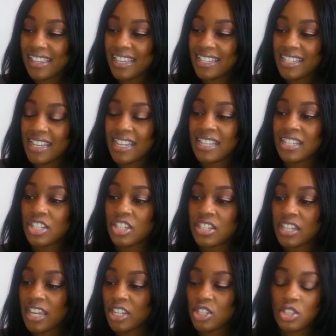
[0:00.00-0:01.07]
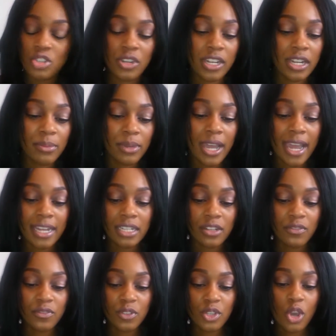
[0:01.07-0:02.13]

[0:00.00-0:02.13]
this is just a straight up kind of